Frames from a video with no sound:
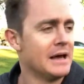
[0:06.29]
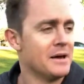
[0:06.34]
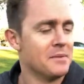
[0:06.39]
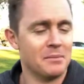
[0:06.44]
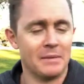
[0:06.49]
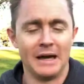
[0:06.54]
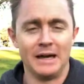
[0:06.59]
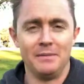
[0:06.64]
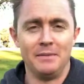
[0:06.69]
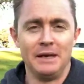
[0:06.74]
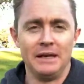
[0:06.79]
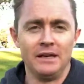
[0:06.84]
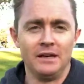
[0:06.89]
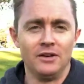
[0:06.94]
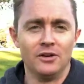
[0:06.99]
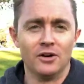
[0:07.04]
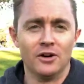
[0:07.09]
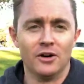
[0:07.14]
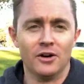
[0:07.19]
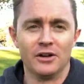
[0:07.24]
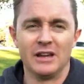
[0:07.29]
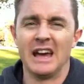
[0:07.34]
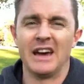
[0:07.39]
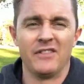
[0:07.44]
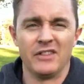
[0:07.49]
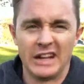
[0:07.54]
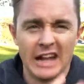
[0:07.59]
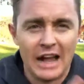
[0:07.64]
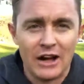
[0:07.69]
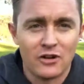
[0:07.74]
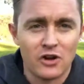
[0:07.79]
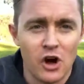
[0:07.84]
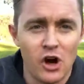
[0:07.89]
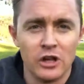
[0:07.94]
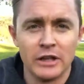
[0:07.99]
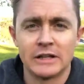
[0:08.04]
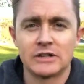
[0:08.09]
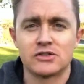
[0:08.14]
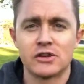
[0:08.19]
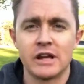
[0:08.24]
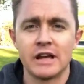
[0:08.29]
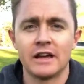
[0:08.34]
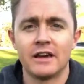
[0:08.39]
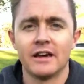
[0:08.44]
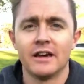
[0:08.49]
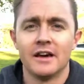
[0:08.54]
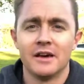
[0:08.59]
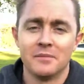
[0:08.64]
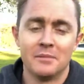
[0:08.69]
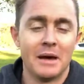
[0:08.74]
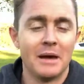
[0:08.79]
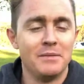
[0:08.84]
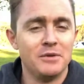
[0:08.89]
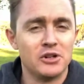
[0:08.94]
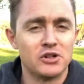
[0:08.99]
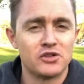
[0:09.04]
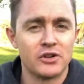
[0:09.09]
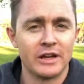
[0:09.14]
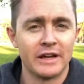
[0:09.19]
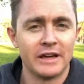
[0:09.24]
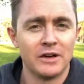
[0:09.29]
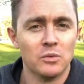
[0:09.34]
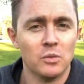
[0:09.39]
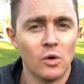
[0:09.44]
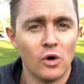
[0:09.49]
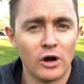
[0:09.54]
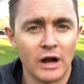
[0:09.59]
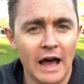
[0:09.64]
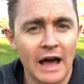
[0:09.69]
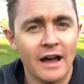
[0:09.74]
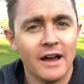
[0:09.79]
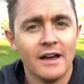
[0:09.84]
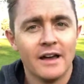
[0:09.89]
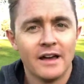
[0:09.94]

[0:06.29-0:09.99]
Maybe you're having an alcoholic drink, maybe you're drinking water.